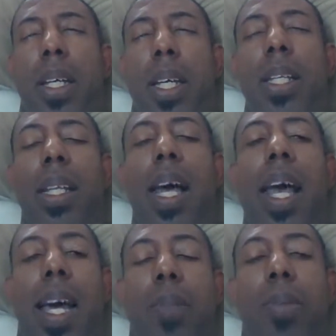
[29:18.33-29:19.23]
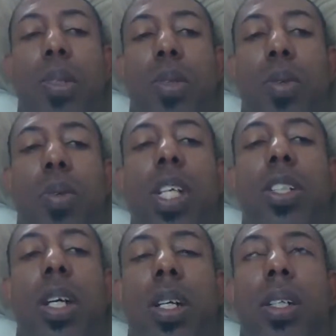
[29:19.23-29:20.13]
In lab, we
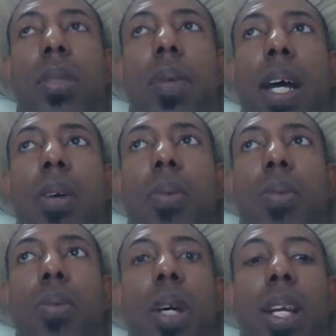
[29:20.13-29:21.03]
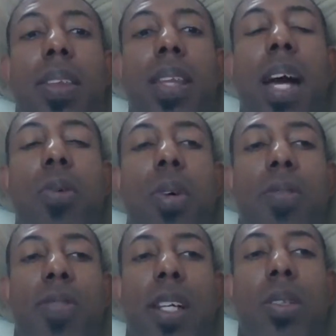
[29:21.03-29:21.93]
talked about what a thyroid
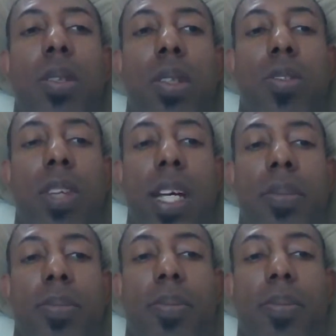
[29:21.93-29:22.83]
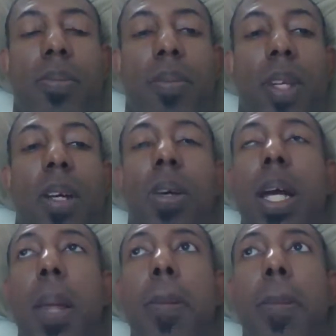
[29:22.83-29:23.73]
follicle looks like, all right?
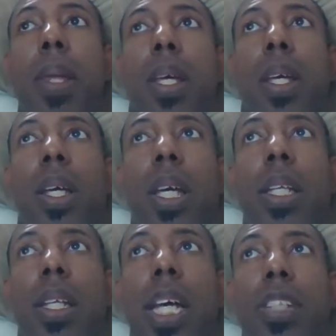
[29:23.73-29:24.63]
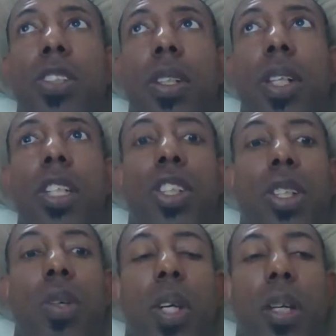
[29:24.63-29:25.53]
In lecture, they show
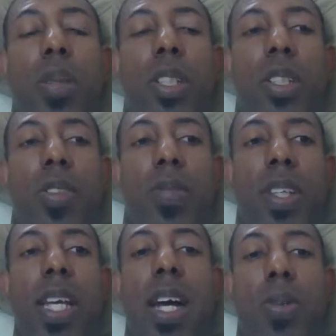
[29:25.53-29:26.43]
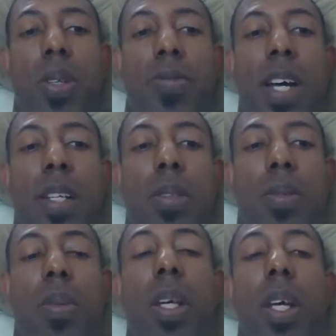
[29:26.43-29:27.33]
images of a thyroid follicle.
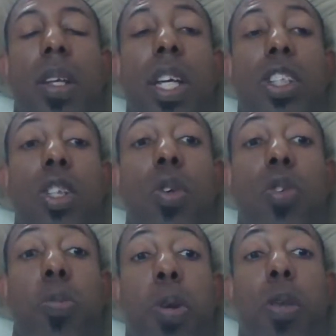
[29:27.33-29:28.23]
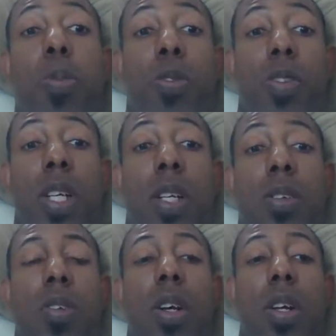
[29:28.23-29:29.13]
They show those purple cells
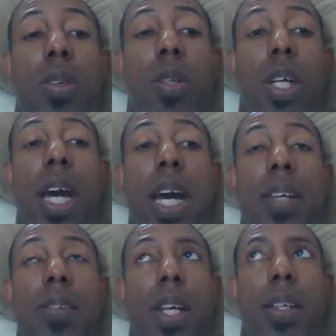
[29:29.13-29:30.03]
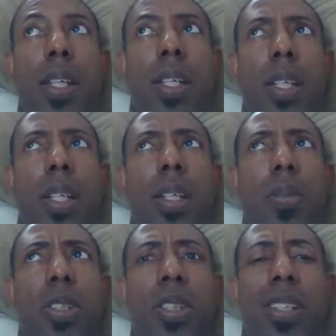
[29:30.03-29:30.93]
are the guys, and I think the image in
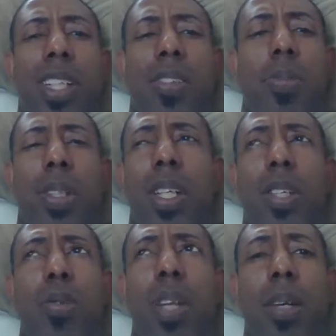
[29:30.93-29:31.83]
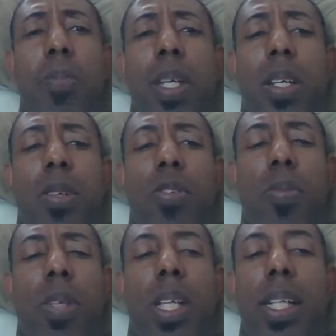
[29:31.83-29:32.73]
the textbook, they use like pink or
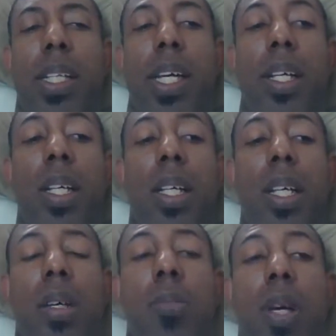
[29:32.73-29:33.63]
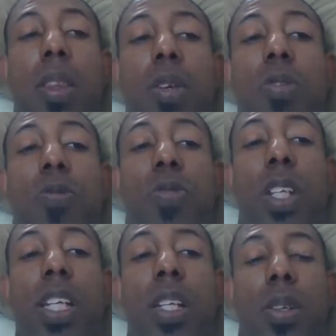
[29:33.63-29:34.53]
something like that. But those
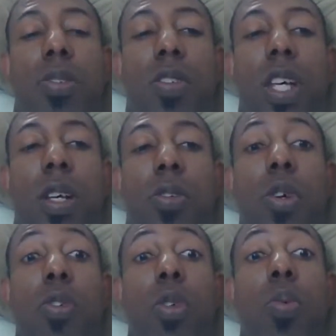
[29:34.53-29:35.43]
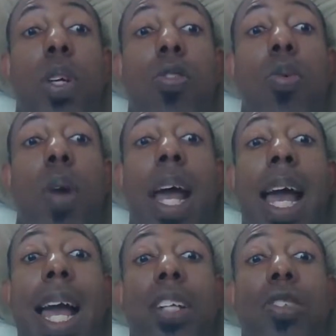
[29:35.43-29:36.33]
follicular cells, those are the ones who are
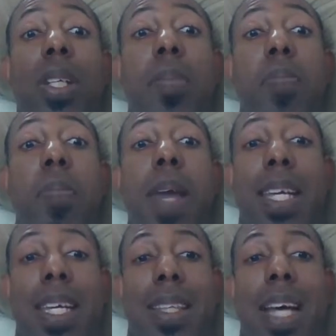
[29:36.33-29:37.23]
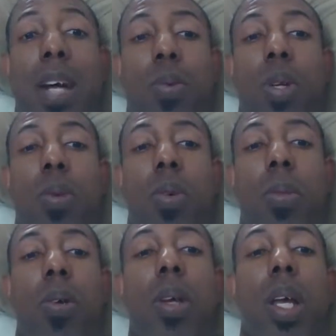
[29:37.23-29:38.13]
actually making thyroid hormone.
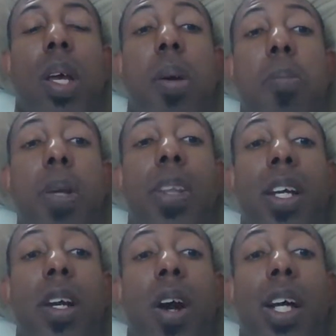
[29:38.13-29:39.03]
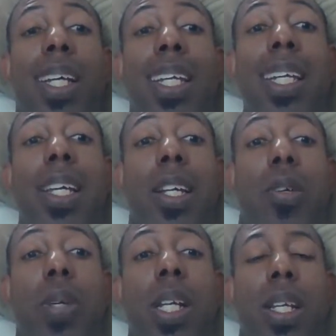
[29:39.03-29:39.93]
But there are key
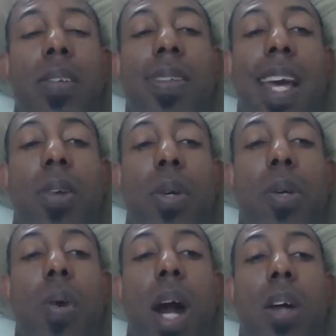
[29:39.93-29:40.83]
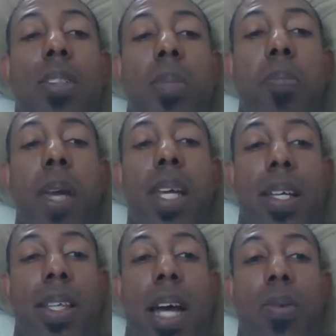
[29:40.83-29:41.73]
ingredients that are required to make a
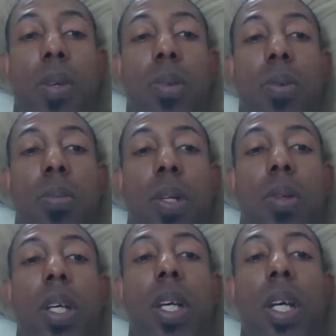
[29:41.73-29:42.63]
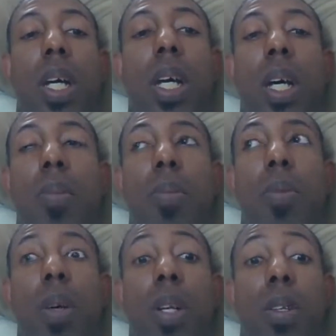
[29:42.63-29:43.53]
thyroid hormone.
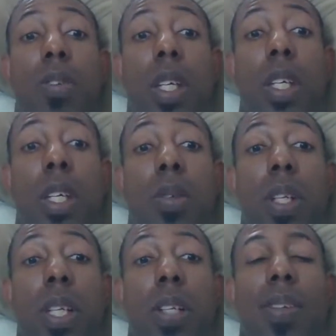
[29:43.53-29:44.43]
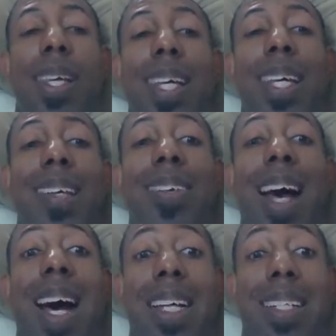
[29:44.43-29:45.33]
One of those key ingredients is
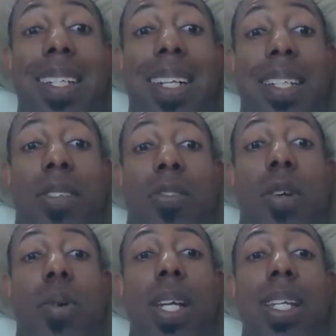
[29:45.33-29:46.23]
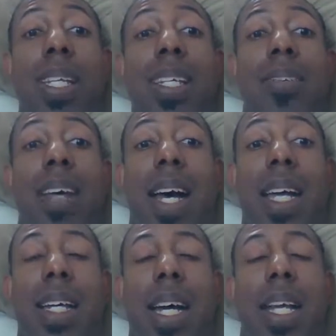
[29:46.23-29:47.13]
iodine. So it needs
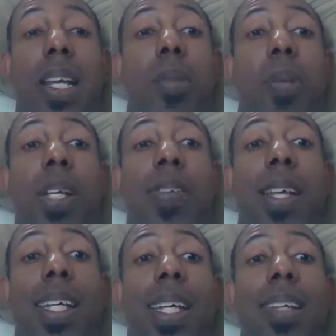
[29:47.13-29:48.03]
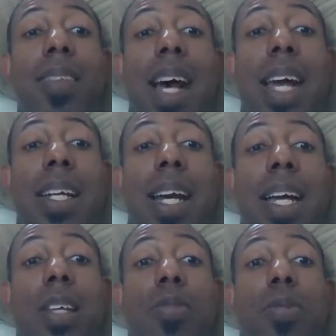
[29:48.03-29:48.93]
iodine. And the place that it gets
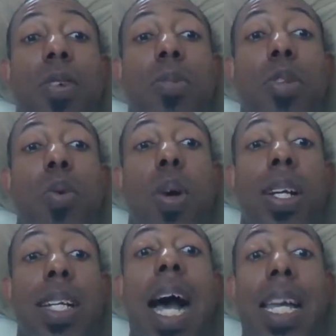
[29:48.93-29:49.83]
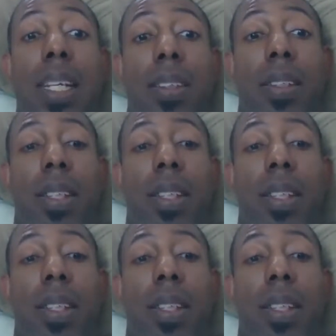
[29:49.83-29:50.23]
iodine is from your diet.